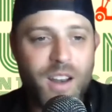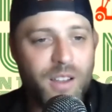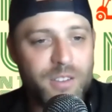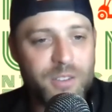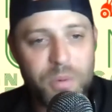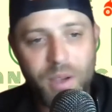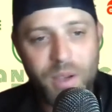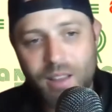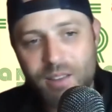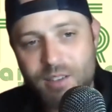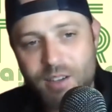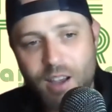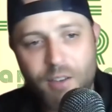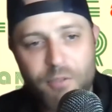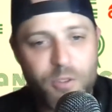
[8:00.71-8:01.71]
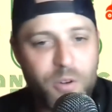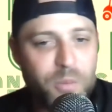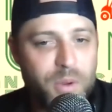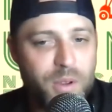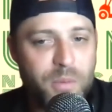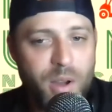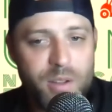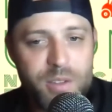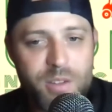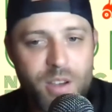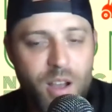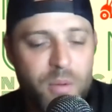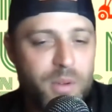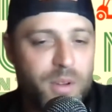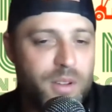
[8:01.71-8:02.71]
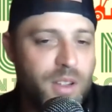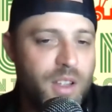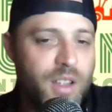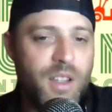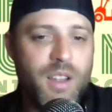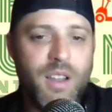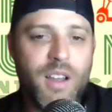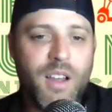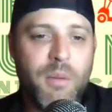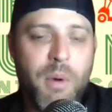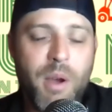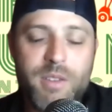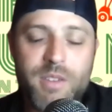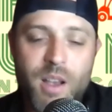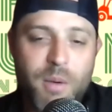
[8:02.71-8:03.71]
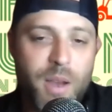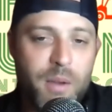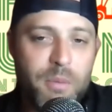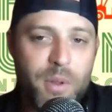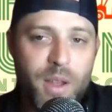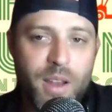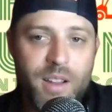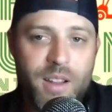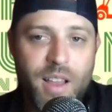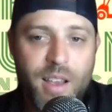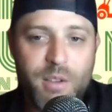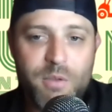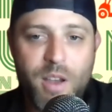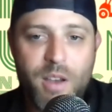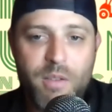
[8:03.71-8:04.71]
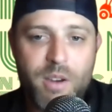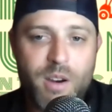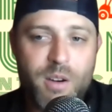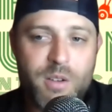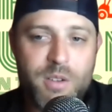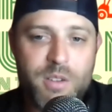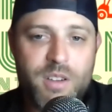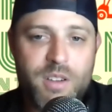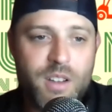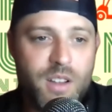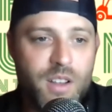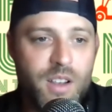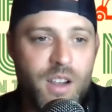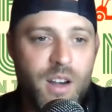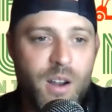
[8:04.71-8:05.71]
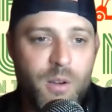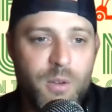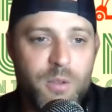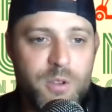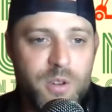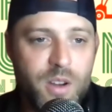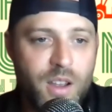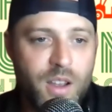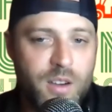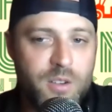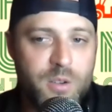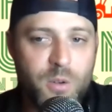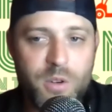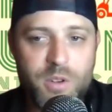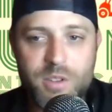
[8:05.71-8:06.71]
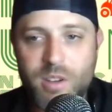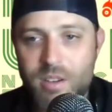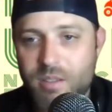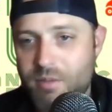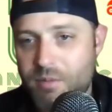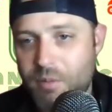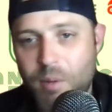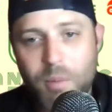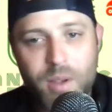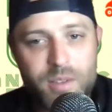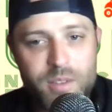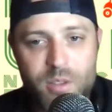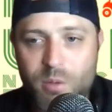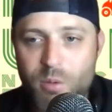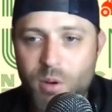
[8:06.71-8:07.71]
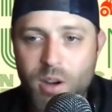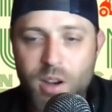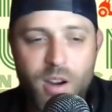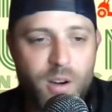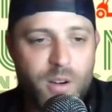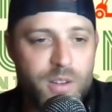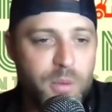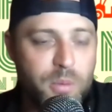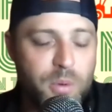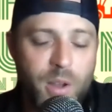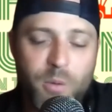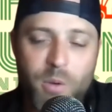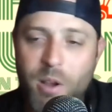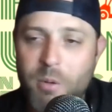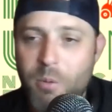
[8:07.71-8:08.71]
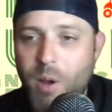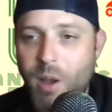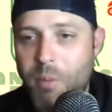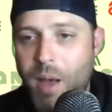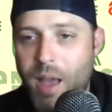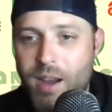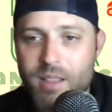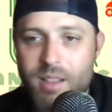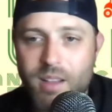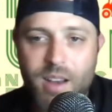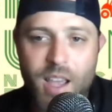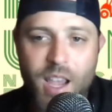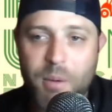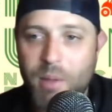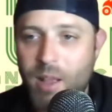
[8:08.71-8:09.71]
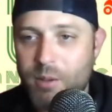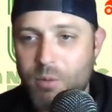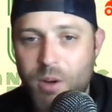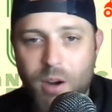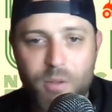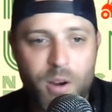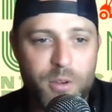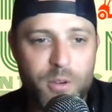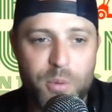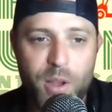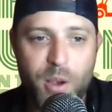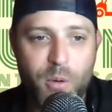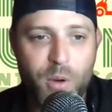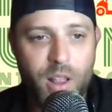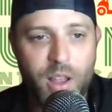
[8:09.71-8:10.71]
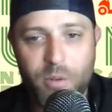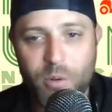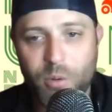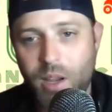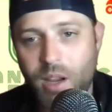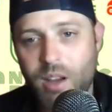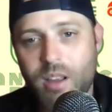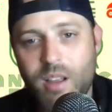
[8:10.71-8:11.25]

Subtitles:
Spieth, Scheffler, Matsuyama. Matsuyama hadn't played in the last 5 years. Jordan's he missed 3 years. He played well way back in the day, but that's whenever he was playing well every week.